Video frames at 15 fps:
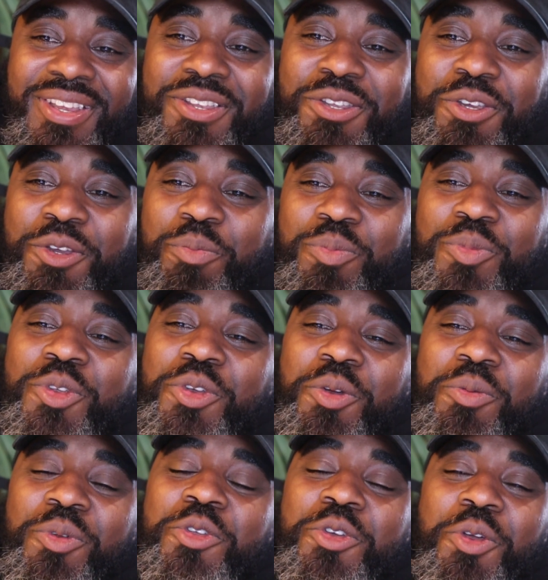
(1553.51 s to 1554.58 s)
you can you
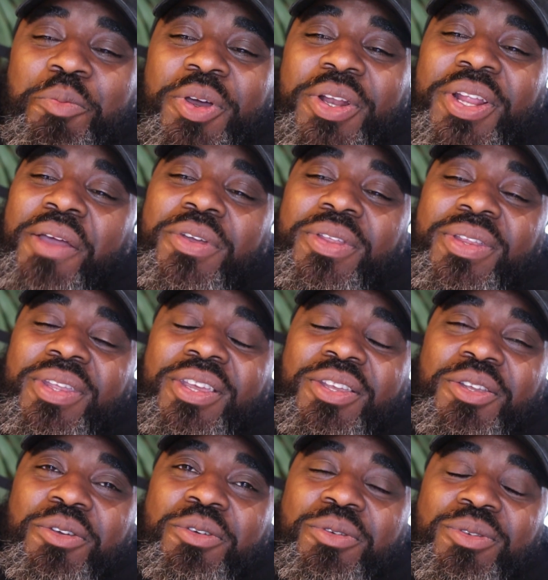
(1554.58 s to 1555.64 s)
can, you can put everything
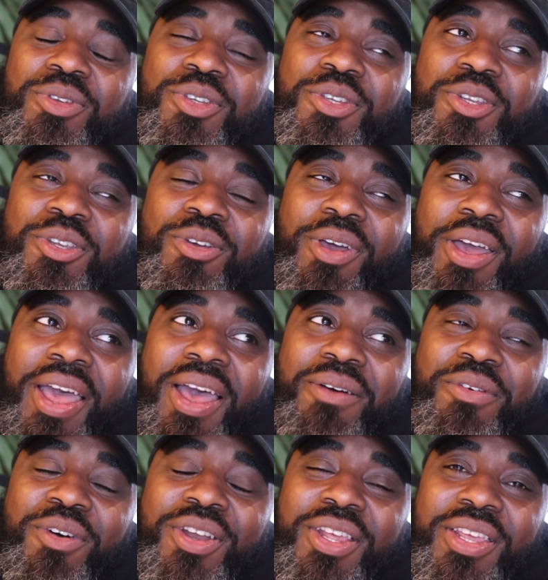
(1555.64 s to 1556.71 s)
you you
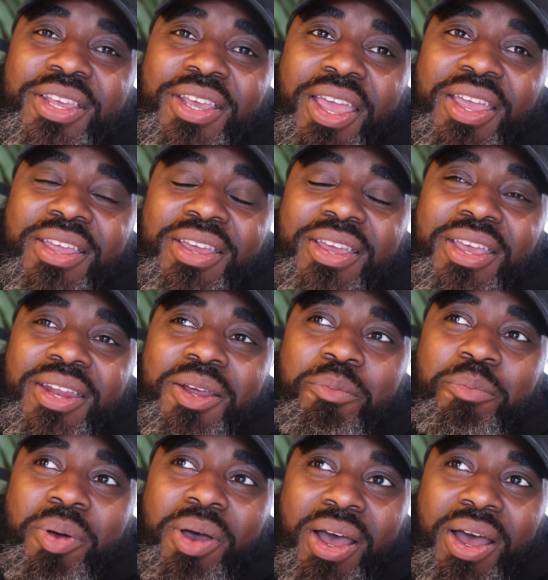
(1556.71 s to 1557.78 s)
have on a cake in a
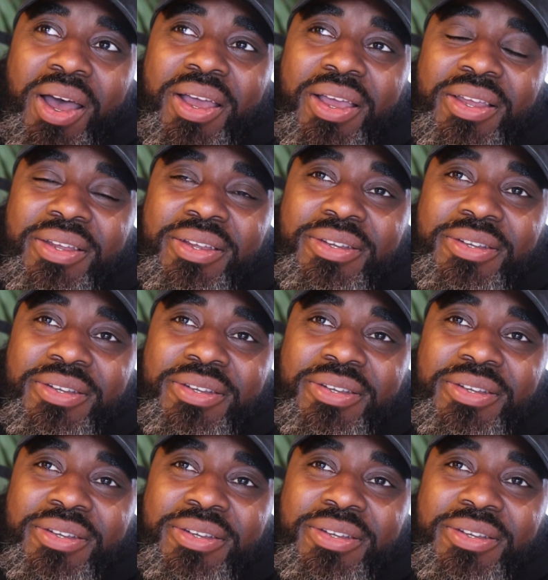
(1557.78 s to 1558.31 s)
pie.